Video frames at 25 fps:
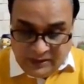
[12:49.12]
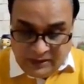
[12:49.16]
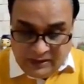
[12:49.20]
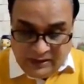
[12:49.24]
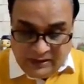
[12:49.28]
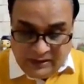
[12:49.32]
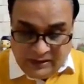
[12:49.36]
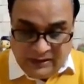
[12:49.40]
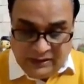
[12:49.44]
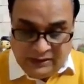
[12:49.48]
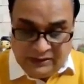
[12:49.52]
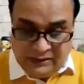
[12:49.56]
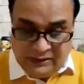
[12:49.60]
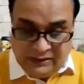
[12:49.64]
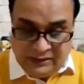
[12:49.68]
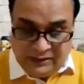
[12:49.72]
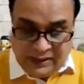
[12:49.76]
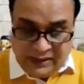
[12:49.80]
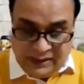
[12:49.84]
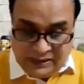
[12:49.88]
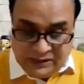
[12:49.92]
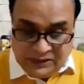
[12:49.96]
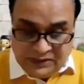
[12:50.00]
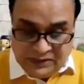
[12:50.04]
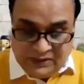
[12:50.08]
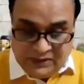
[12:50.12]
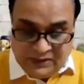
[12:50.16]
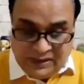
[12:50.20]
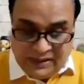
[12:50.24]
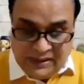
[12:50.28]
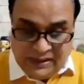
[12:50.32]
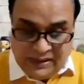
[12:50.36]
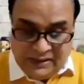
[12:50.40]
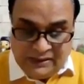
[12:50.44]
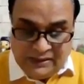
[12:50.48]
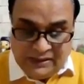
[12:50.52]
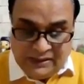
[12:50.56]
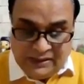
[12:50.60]
That's
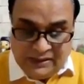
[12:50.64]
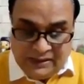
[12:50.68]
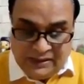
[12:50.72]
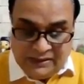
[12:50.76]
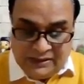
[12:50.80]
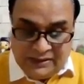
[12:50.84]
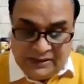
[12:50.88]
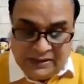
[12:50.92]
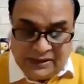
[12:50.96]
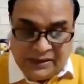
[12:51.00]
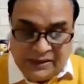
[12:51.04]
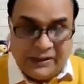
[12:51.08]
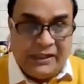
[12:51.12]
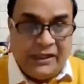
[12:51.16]
why there is a